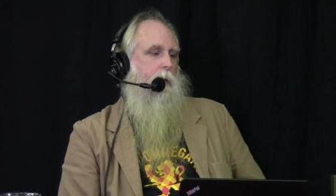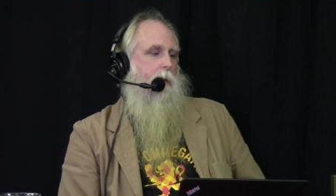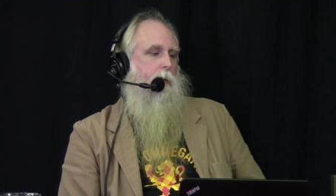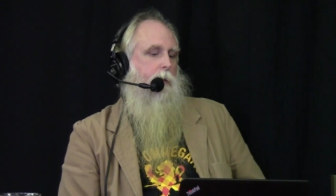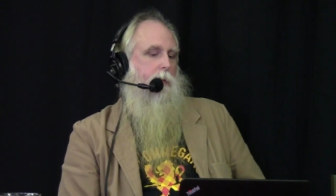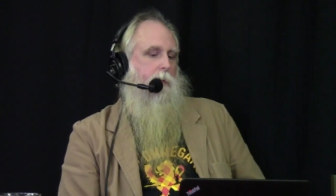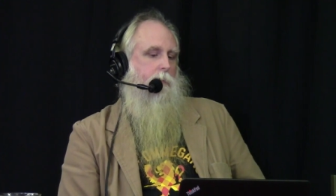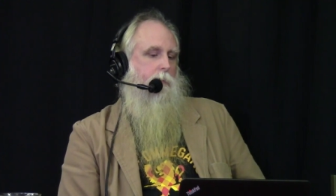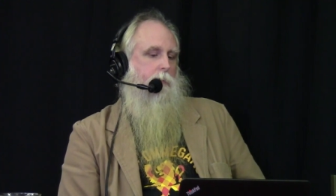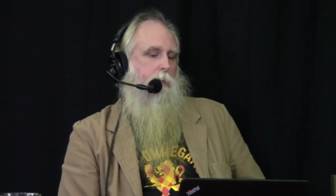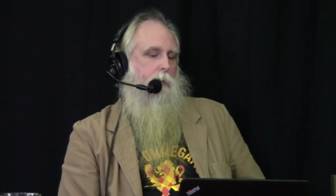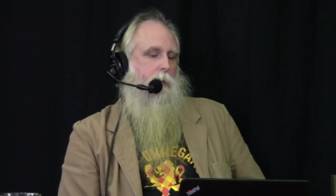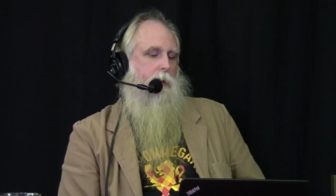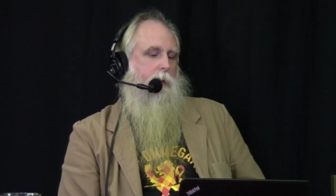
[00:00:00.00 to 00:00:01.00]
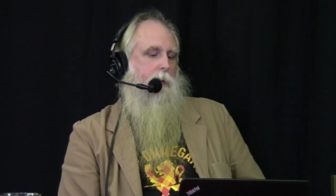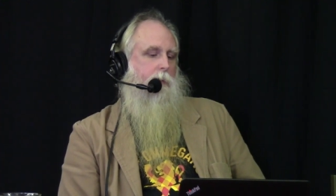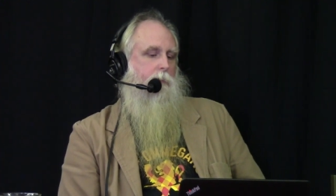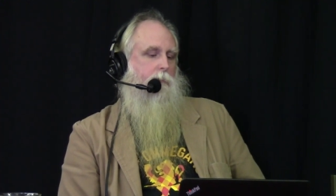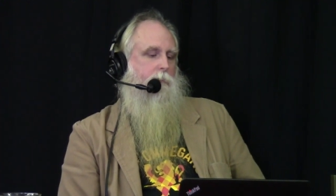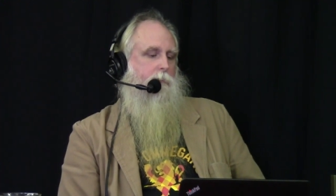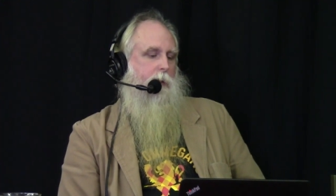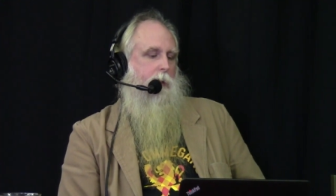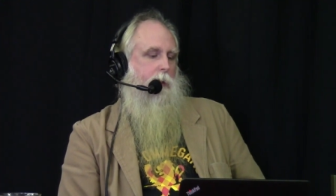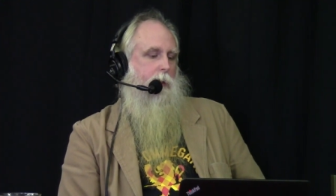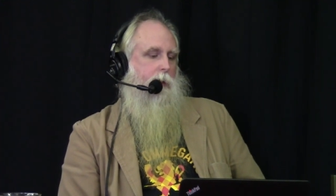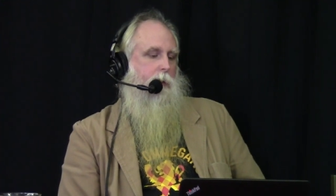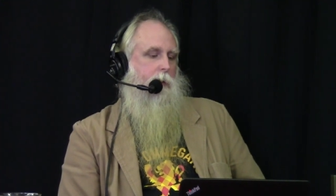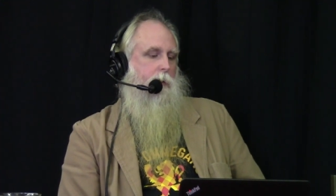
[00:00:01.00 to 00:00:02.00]
uh, your clients,
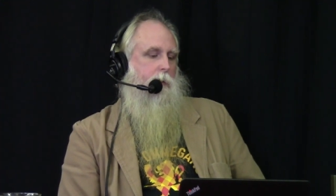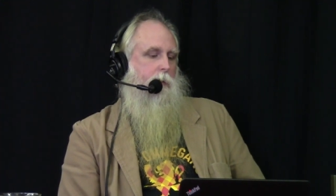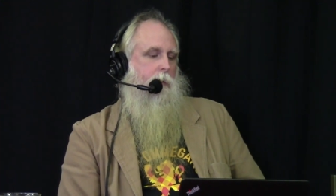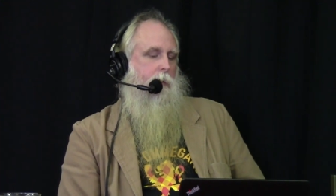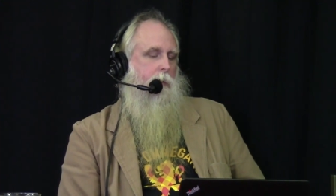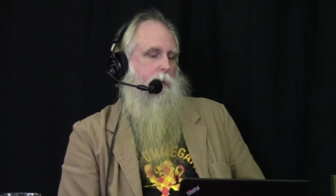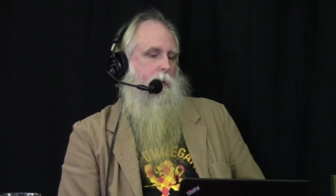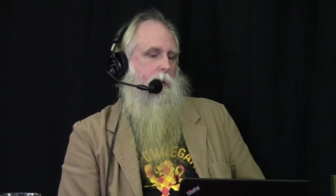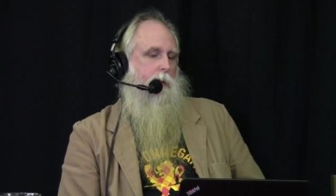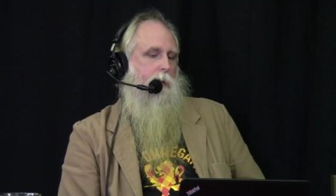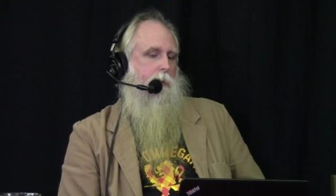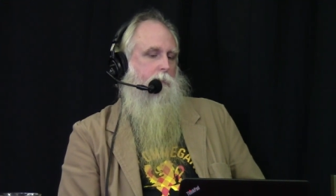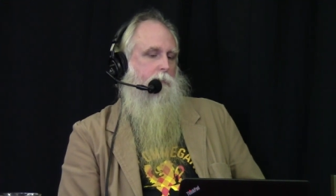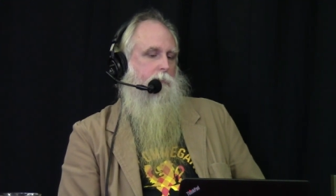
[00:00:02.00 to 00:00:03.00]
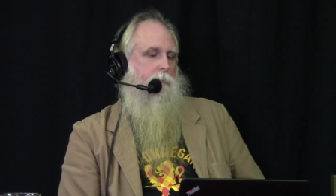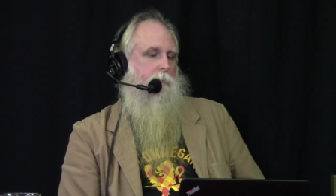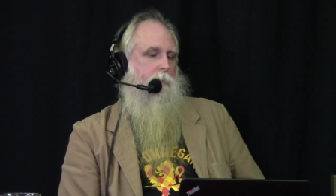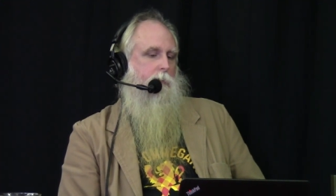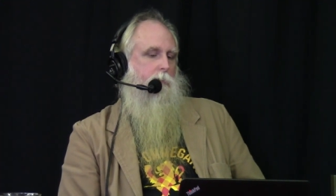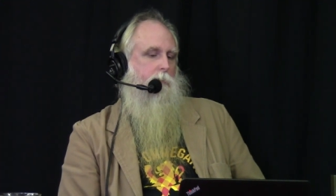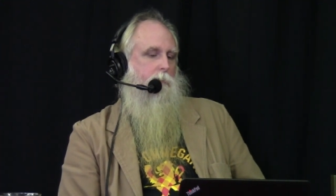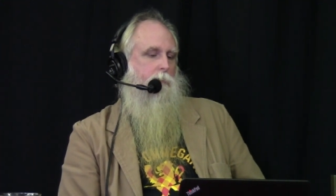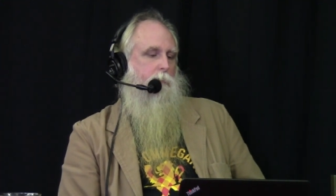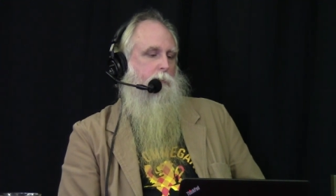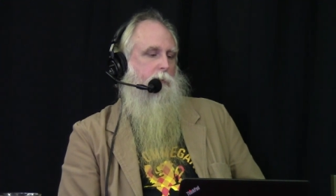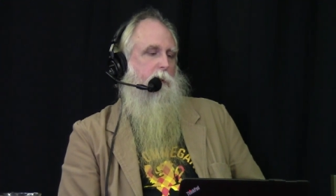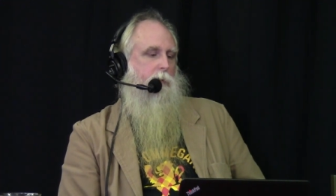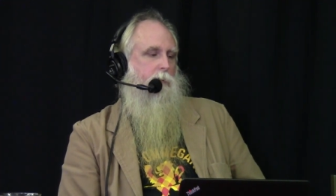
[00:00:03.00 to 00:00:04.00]
and it has uh,
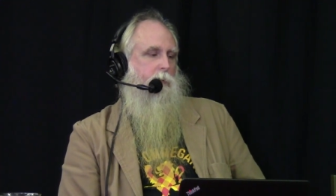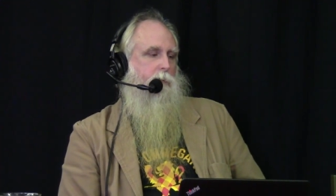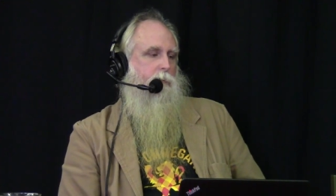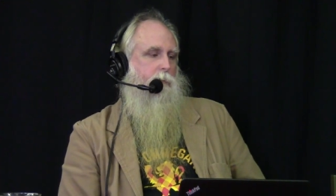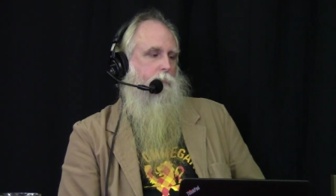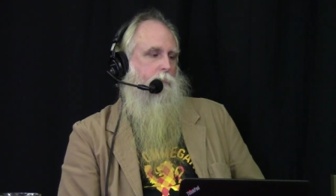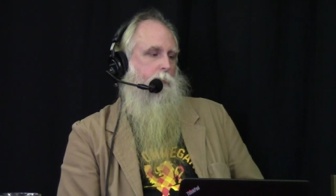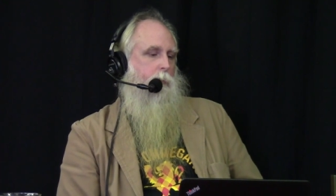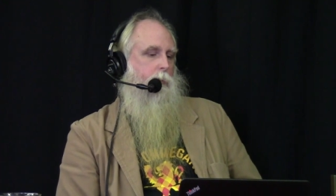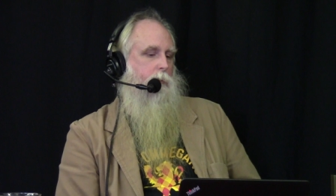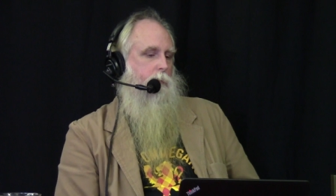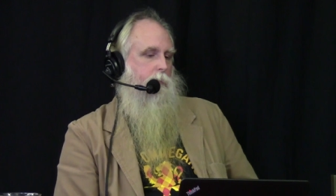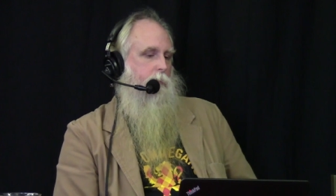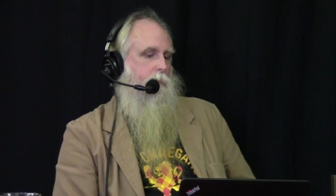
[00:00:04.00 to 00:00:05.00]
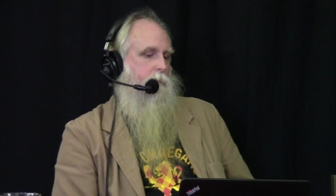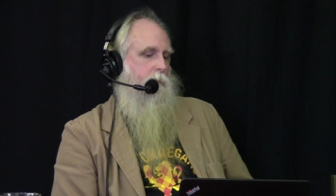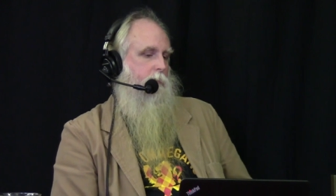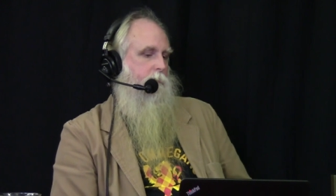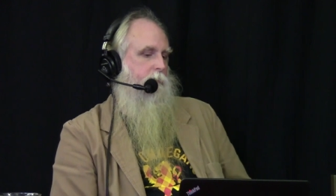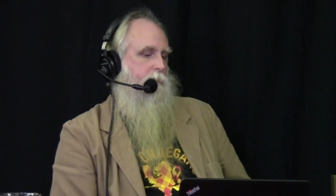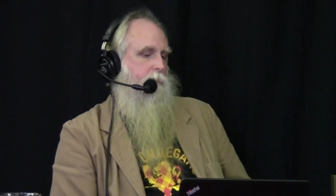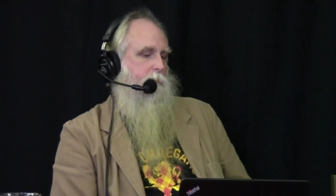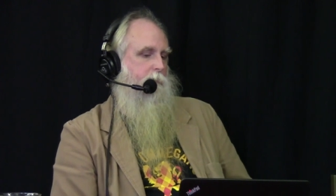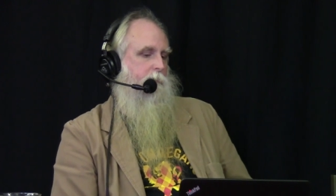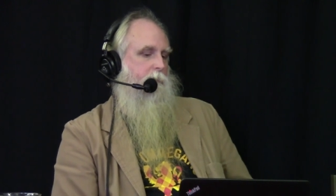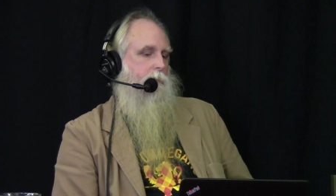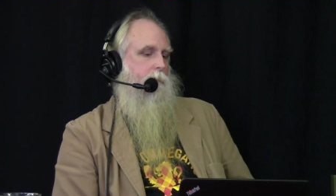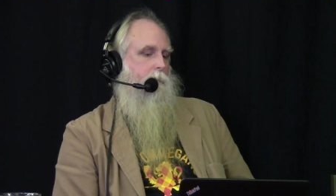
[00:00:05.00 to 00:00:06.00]
substantial issues for your server
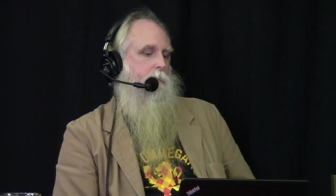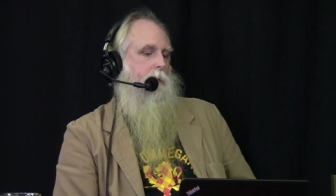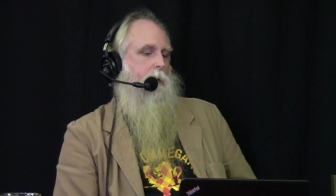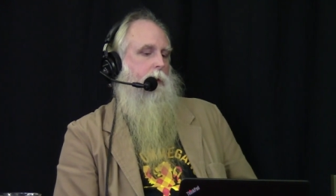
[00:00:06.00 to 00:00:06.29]
services.